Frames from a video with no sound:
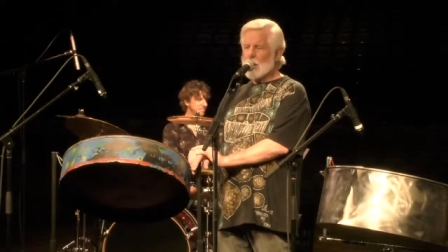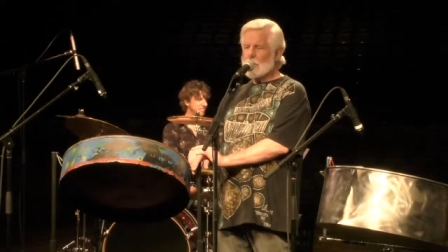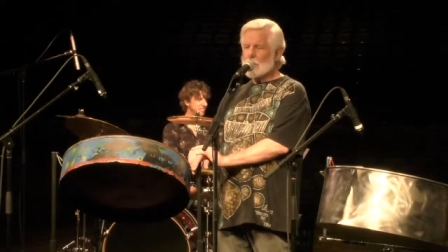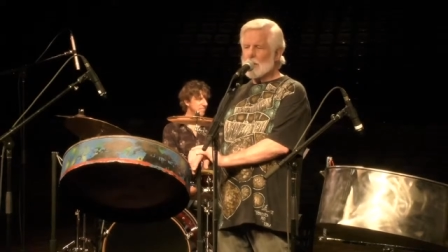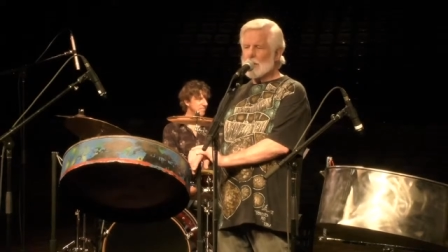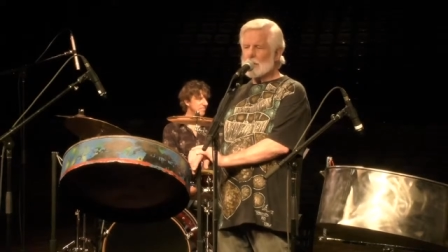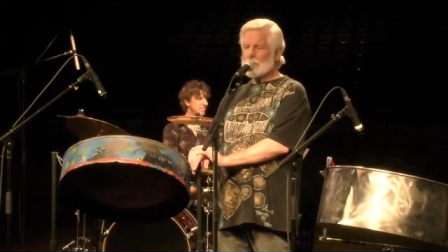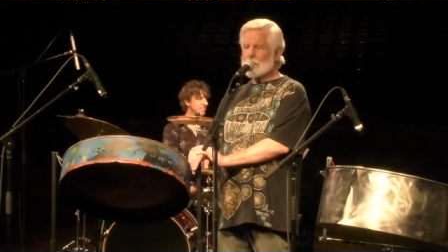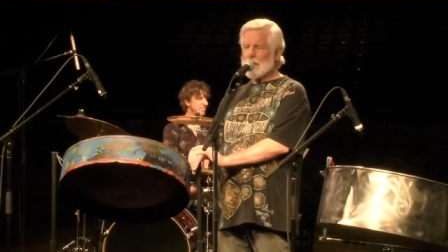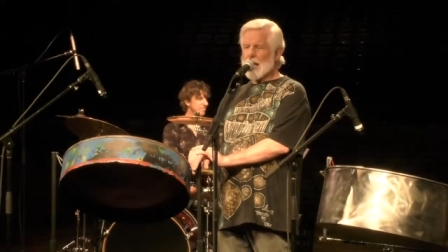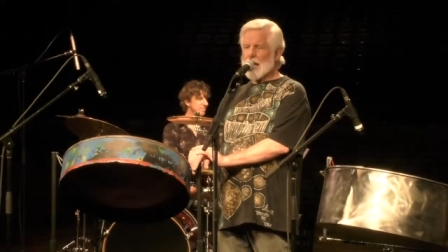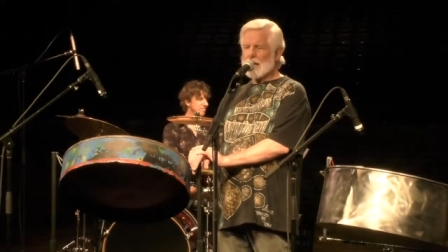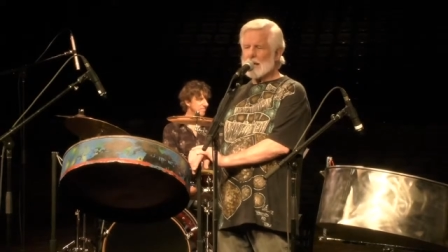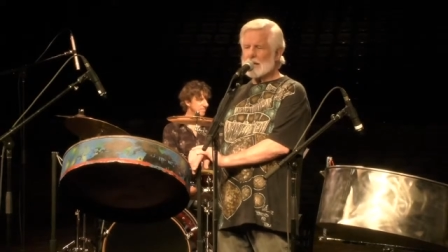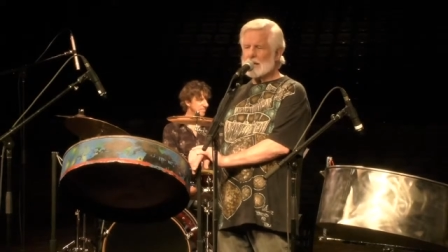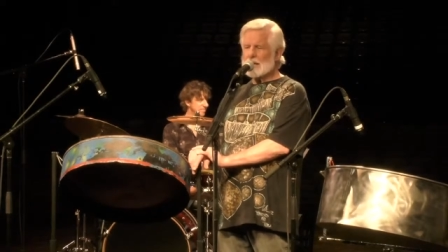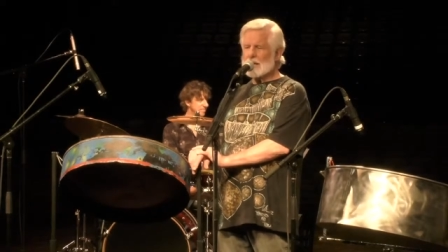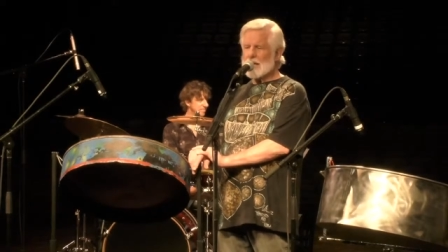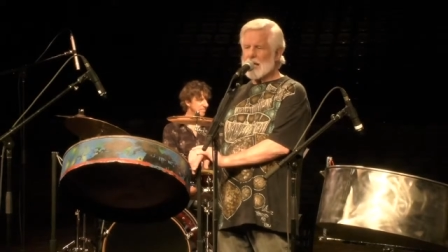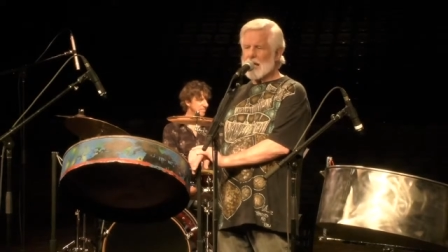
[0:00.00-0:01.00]
But
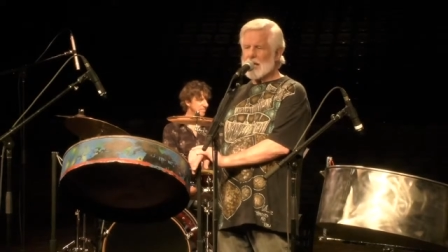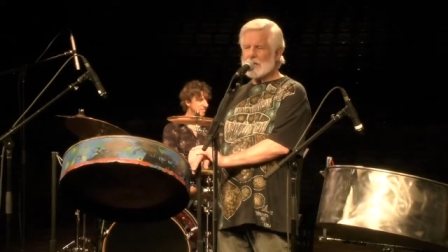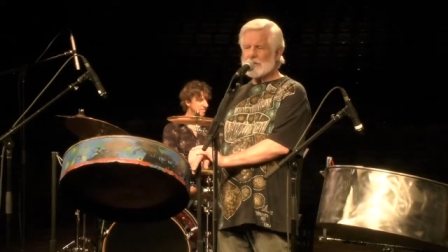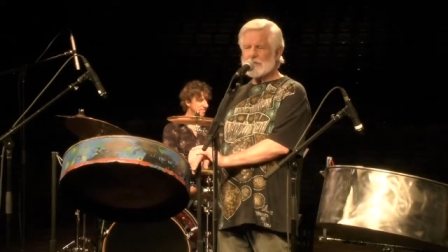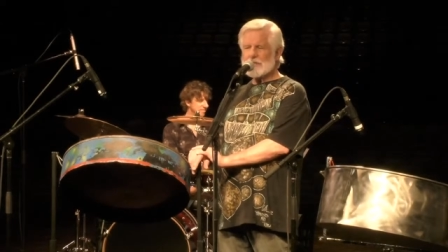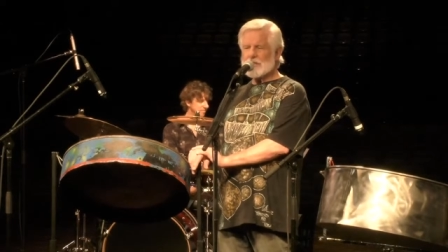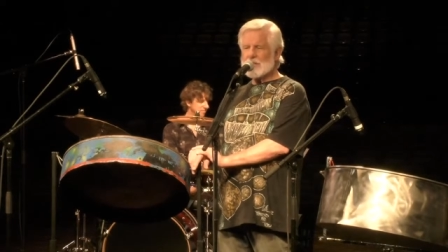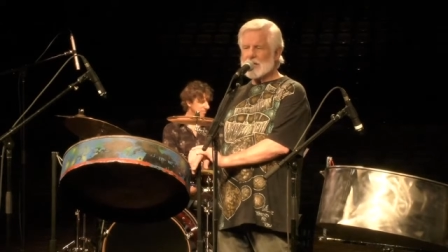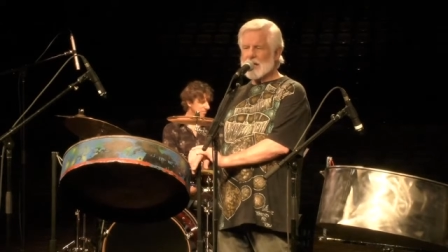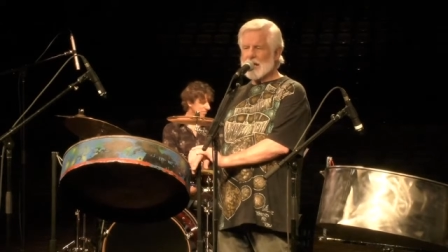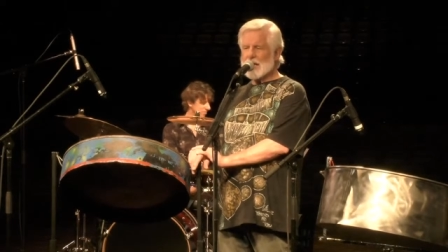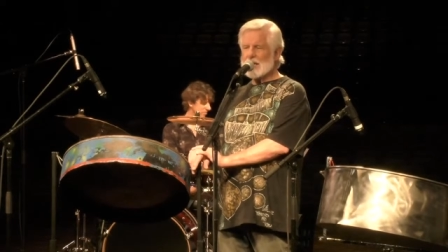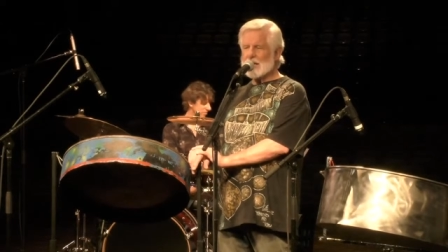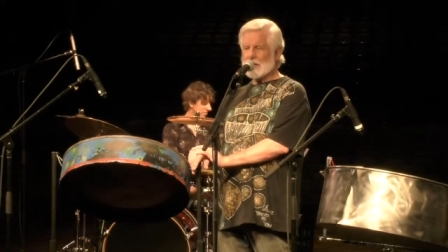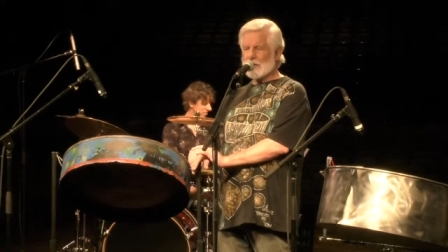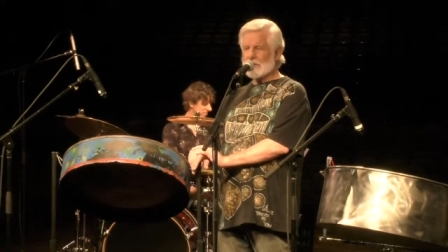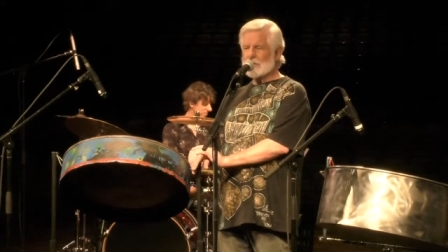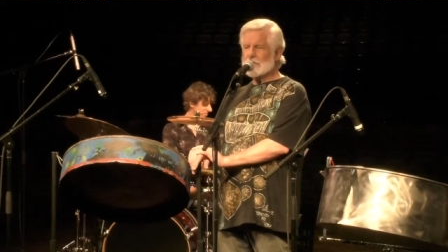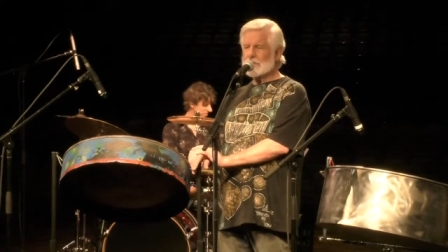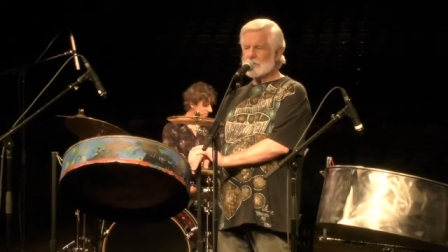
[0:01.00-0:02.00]
back in the
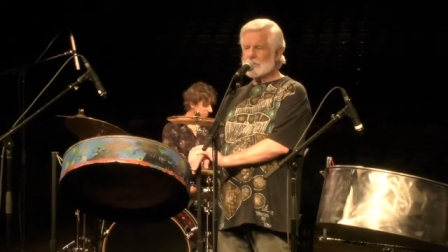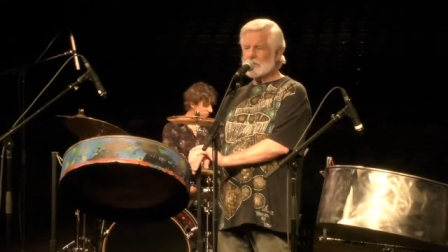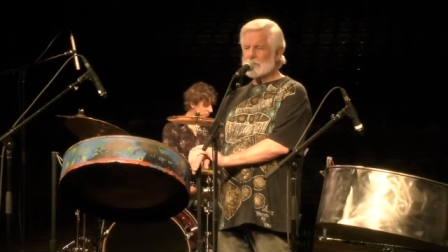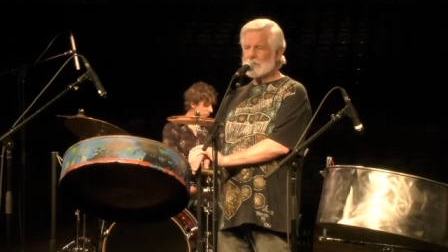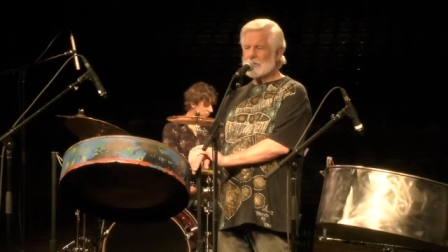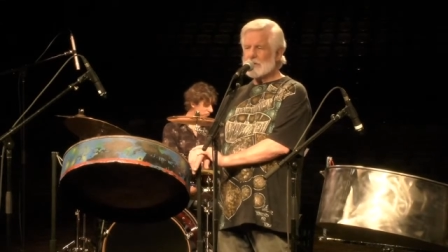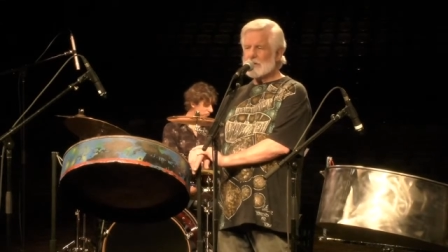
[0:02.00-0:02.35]
1880s,